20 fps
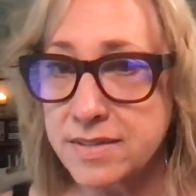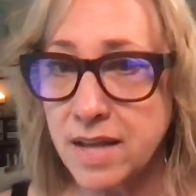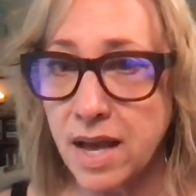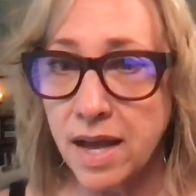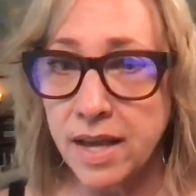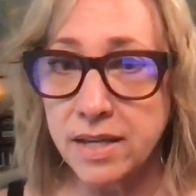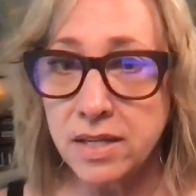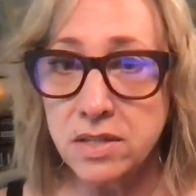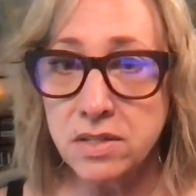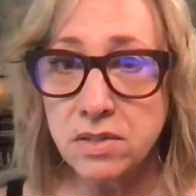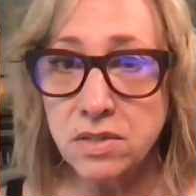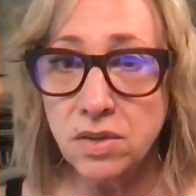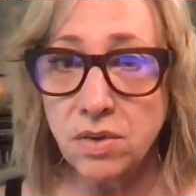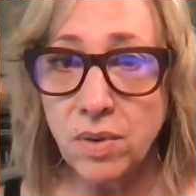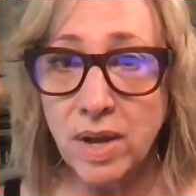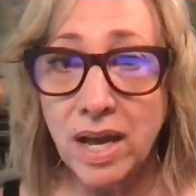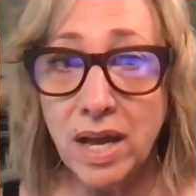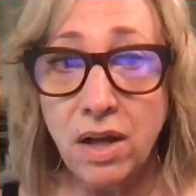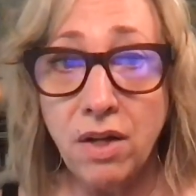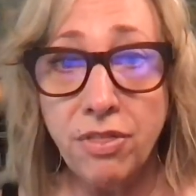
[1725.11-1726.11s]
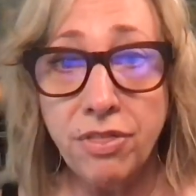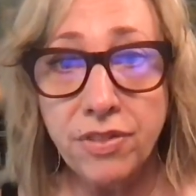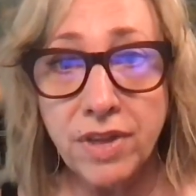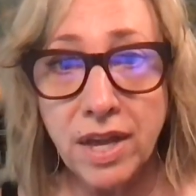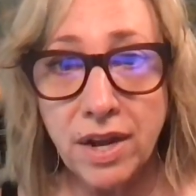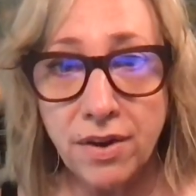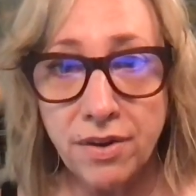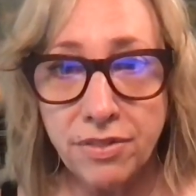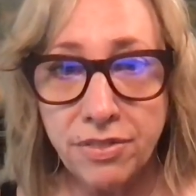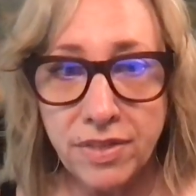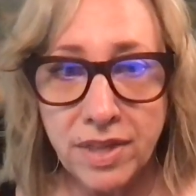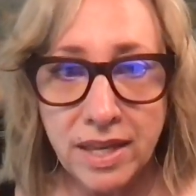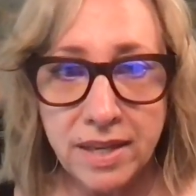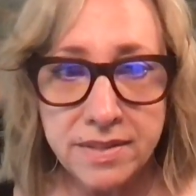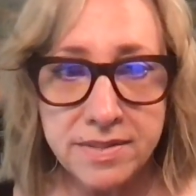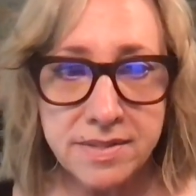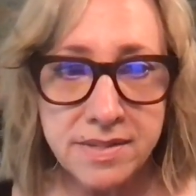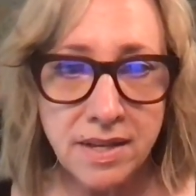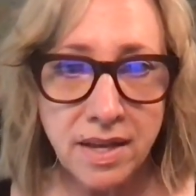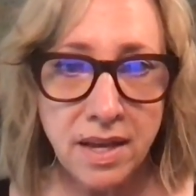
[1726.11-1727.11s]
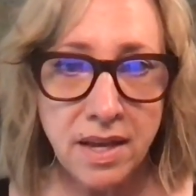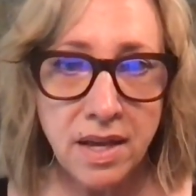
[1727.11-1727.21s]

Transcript: I can do healthcare things.